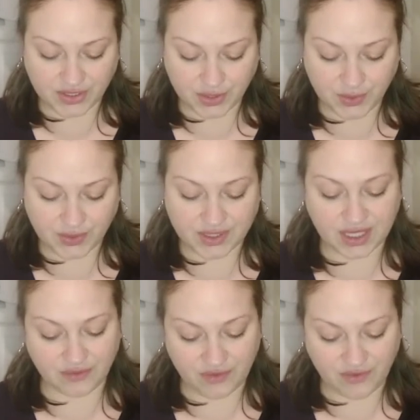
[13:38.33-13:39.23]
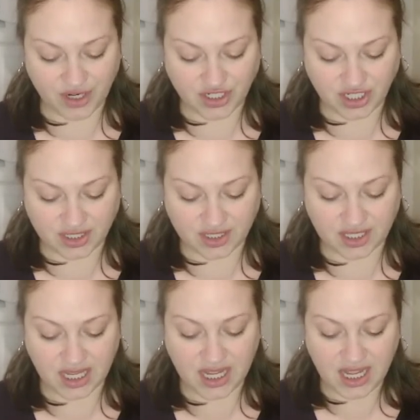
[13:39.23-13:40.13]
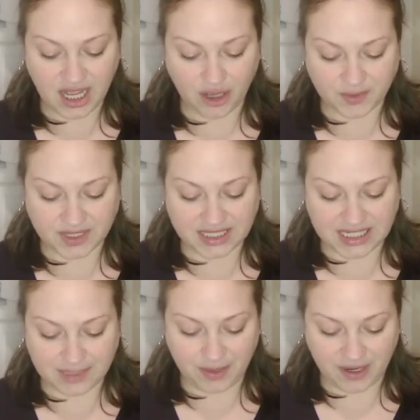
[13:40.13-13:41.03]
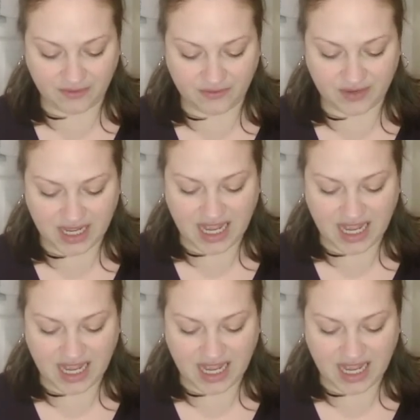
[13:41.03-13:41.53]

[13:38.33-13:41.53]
soothes and refreshes, helps depuff.